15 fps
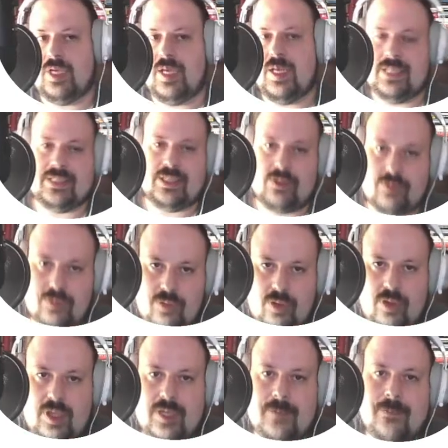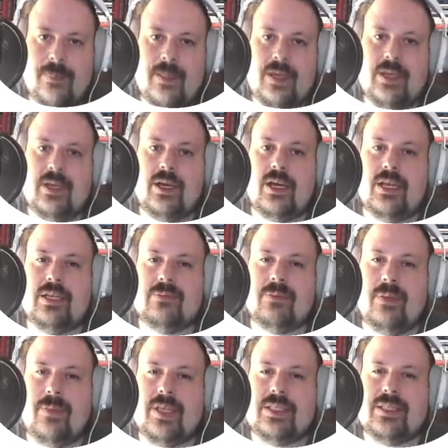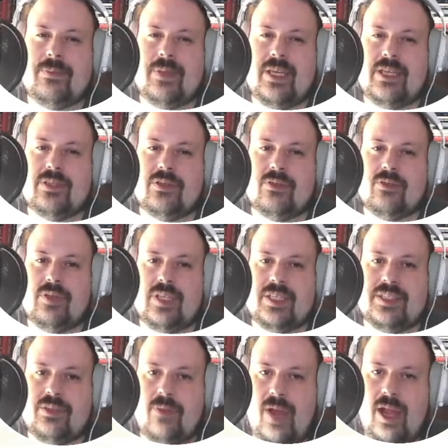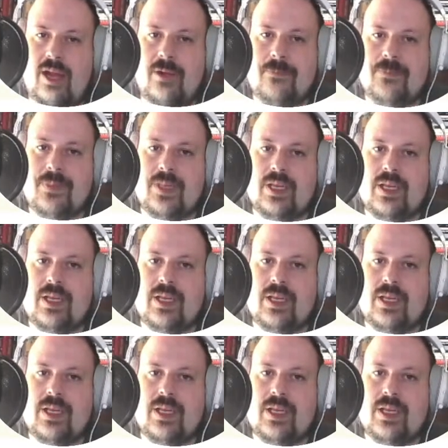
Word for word: It's the controller, uh, implements application context aware.